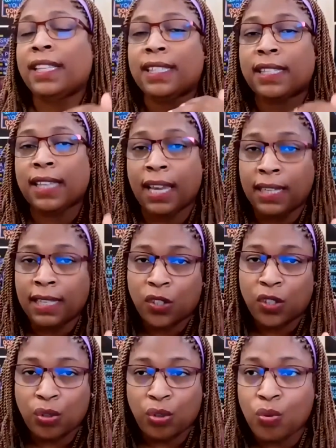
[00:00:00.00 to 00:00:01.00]
I want to
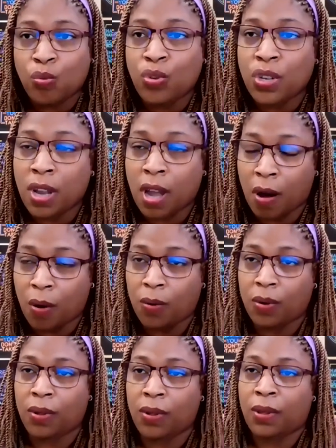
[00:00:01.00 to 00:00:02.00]
say this to you
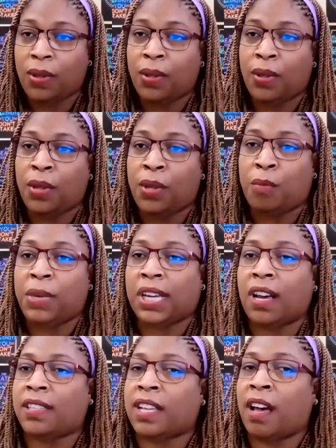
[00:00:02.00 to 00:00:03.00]
now,
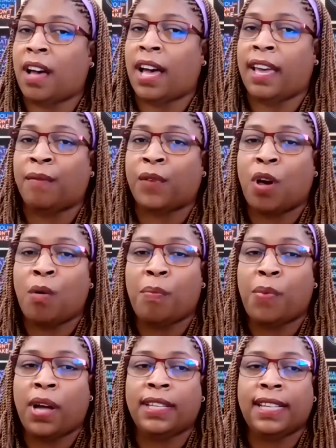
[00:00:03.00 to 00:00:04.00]
because I
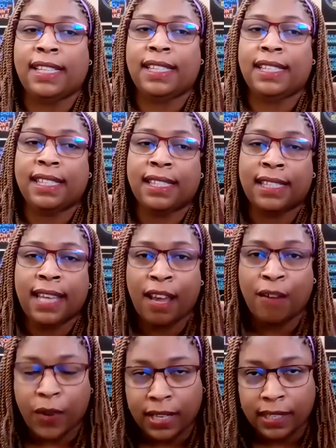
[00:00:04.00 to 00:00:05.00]
have come upon
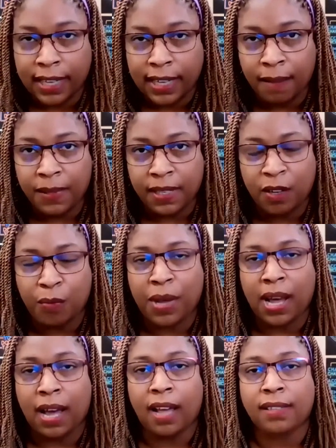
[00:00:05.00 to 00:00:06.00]
this several
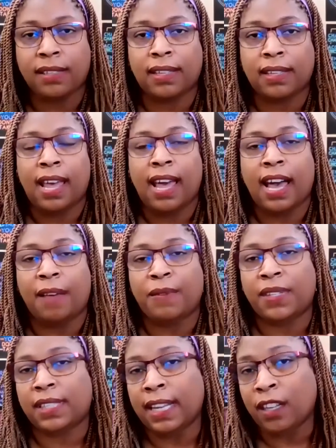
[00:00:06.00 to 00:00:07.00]
times in the past.
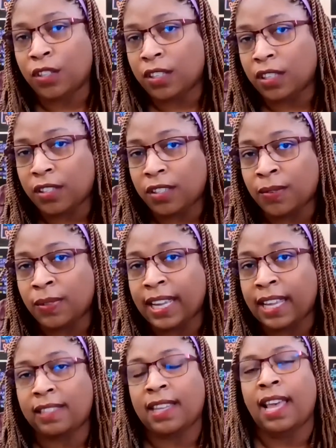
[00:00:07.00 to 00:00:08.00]
I've said it to the
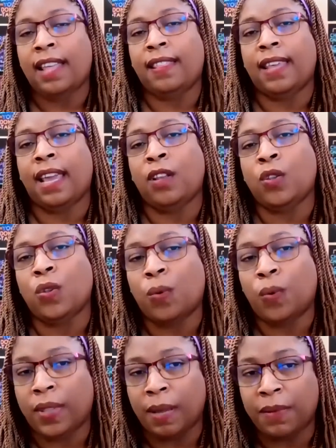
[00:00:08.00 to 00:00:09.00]
students,
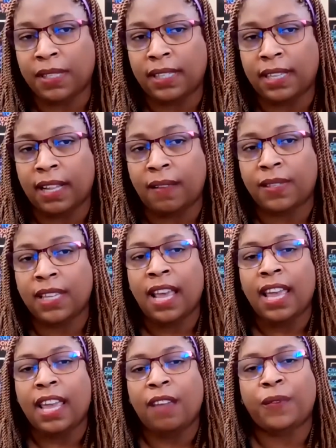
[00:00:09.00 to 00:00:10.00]
they know
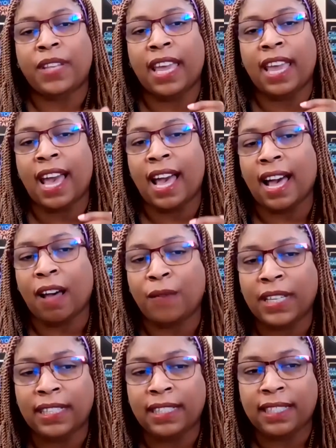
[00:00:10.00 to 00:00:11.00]
themselves. If they
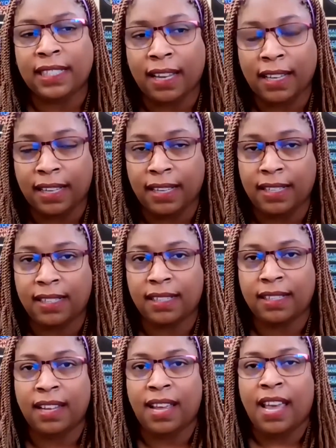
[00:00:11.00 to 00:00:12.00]
have the
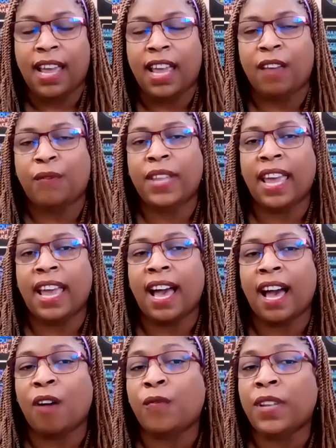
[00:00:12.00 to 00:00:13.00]
talent,
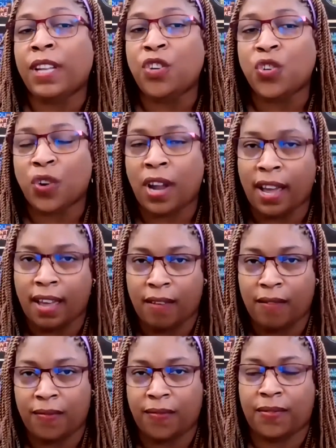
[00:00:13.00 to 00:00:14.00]
if they have the
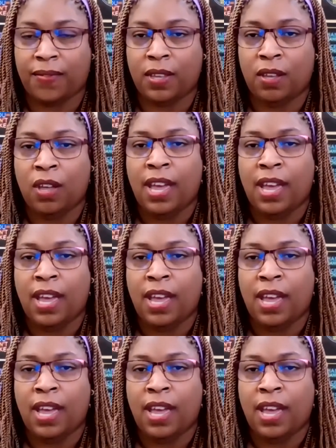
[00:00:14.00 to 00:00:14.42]
drive,